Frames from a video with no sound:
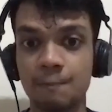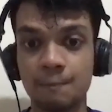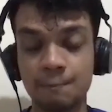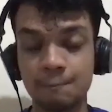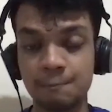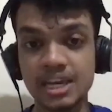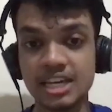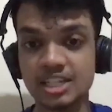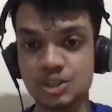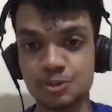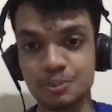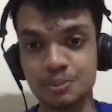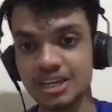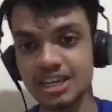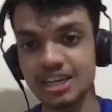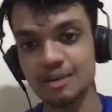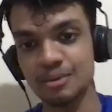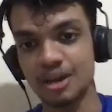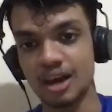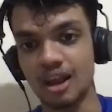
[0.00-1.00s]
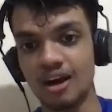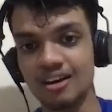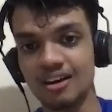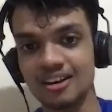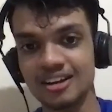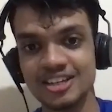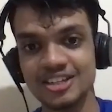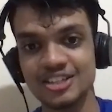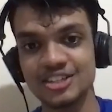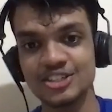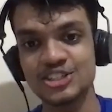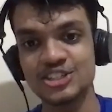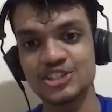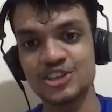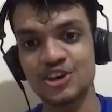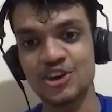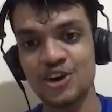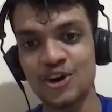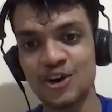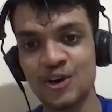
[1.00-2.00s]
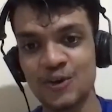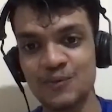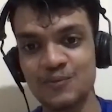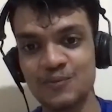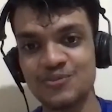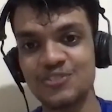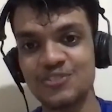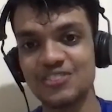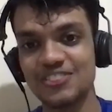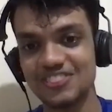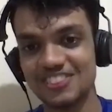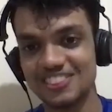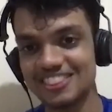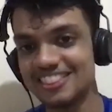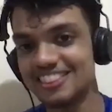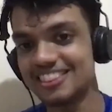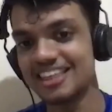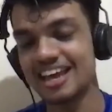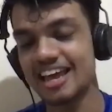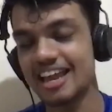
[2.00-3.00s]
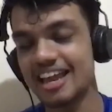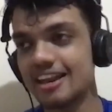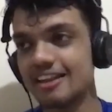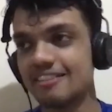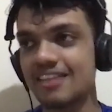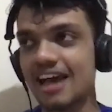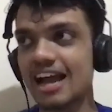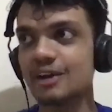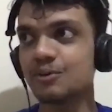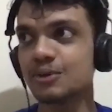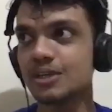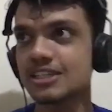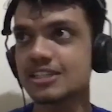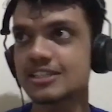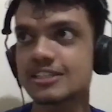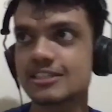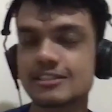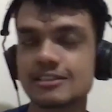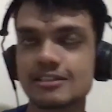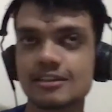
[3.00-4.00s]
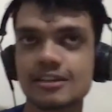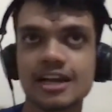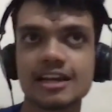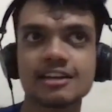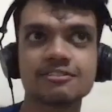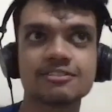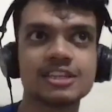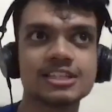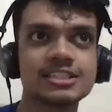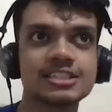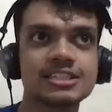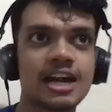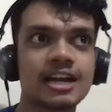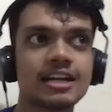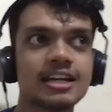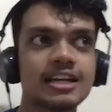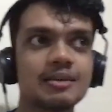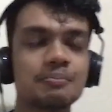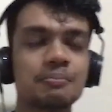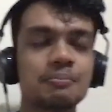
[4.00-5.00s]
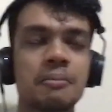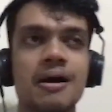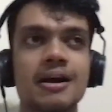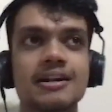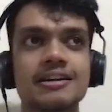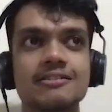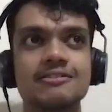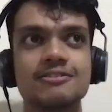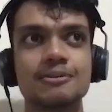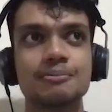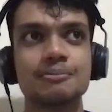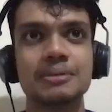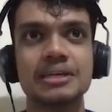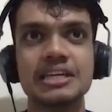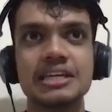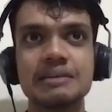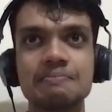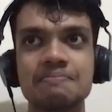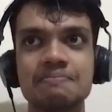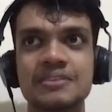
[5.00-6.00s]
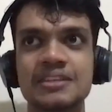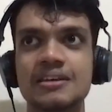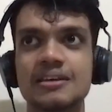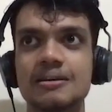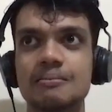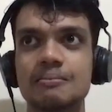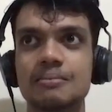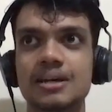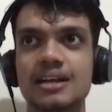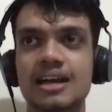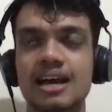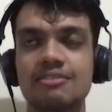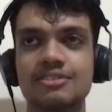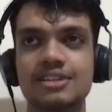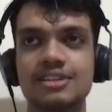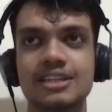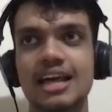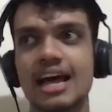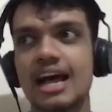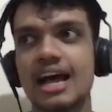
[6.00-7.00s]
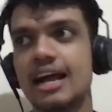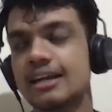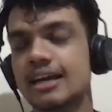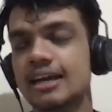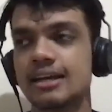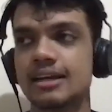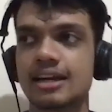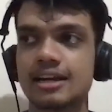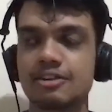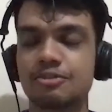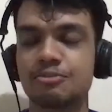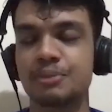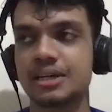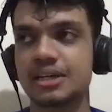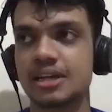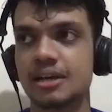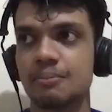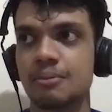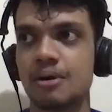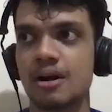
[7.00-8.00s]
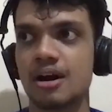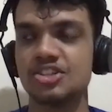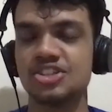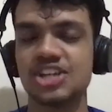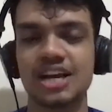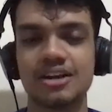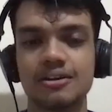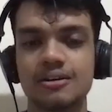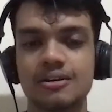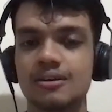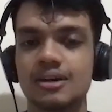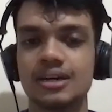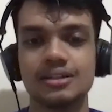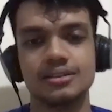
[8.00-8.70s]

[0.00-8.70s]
PHP came along, so then that was kind of the starting point for me. But after that, I kind of picked up on Django and